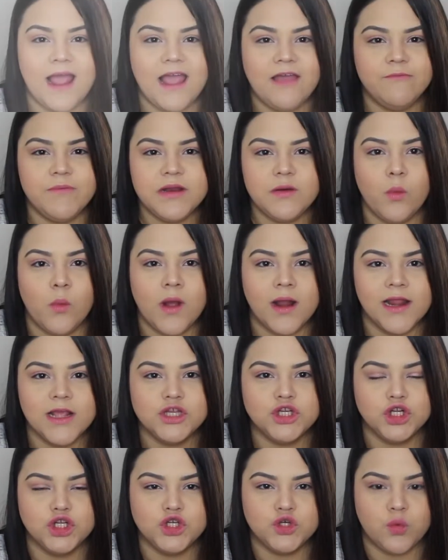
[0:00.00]
I have been
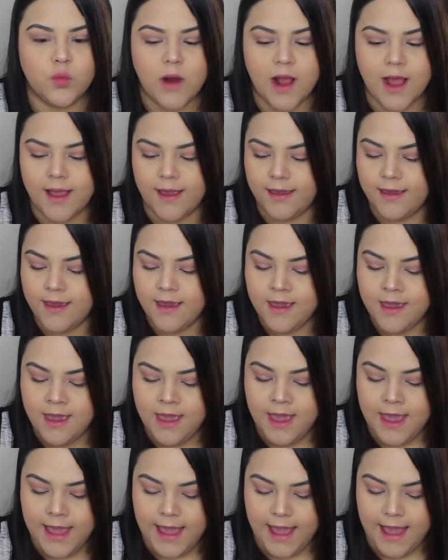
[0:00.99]
wanting to try
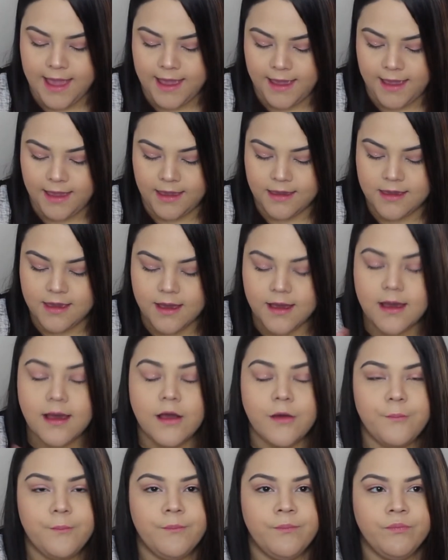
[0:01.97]
a
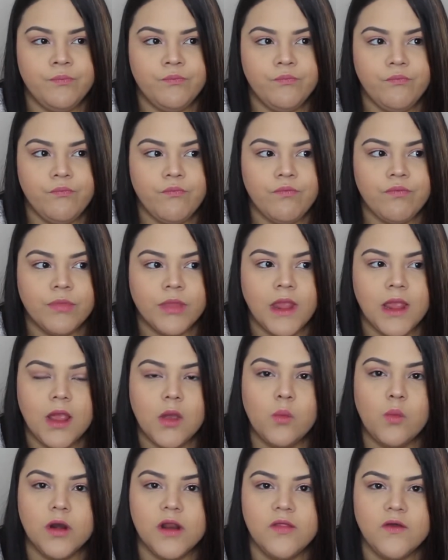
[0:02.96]

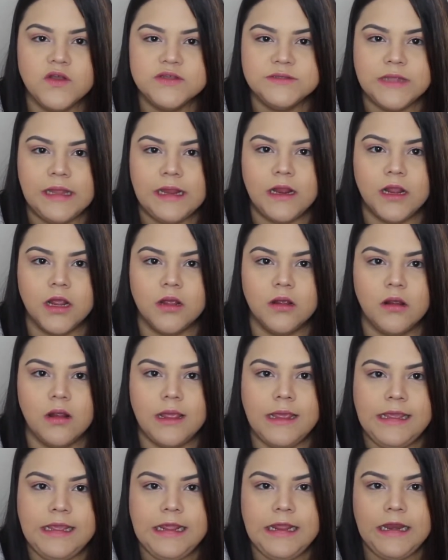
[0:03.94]
one of those like
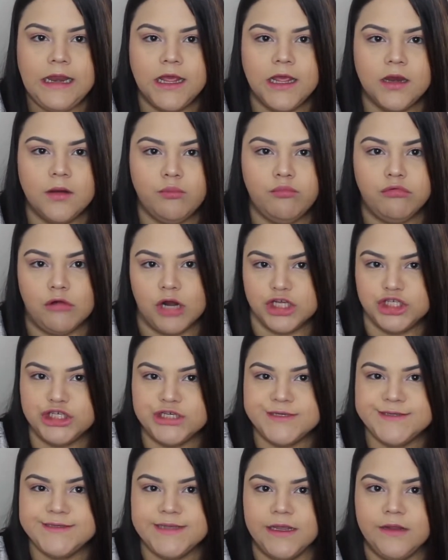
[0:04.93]
heated
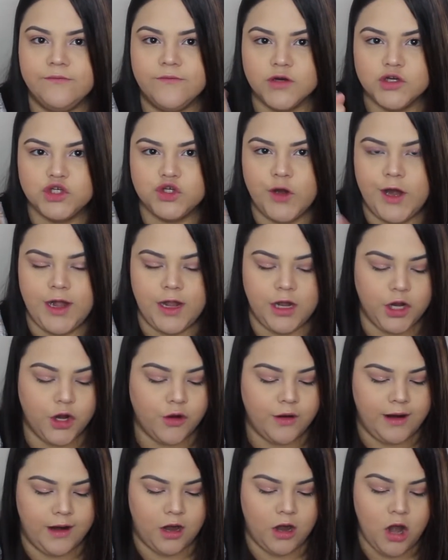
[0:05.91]
brushes, like for straightening
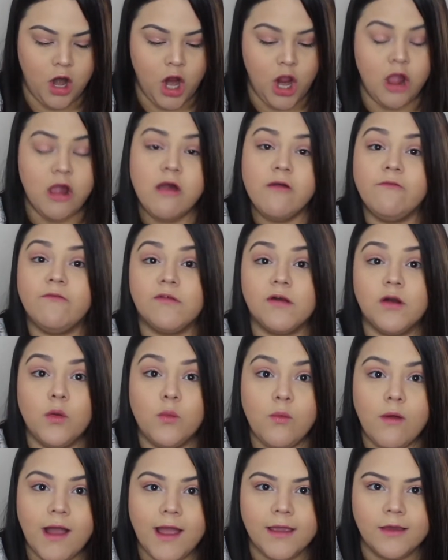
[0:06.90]
your hair, for a
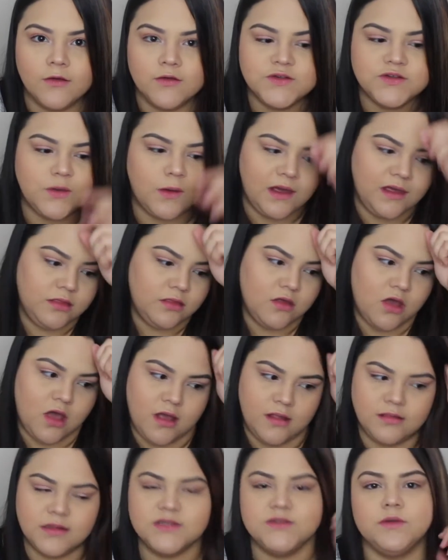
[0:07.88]
while. So I
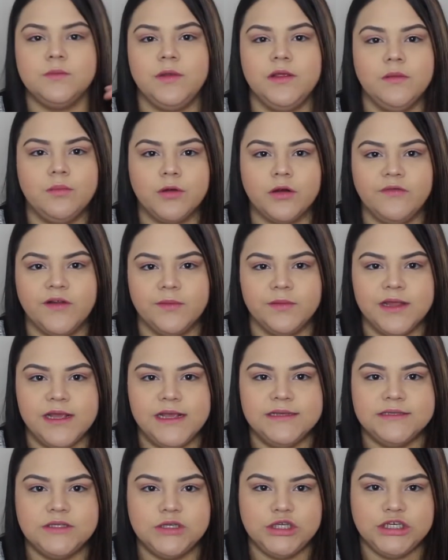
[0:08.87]
thought this would be the perfect
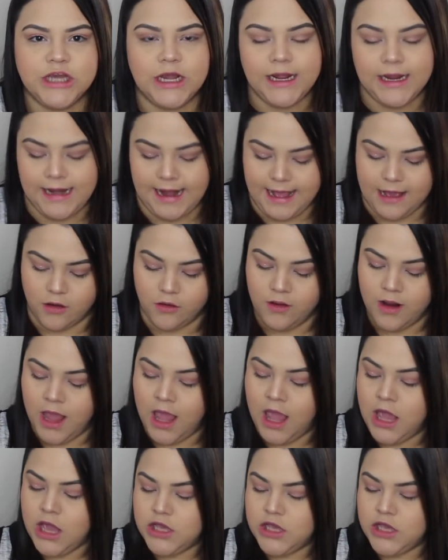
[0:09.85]
place to check it out.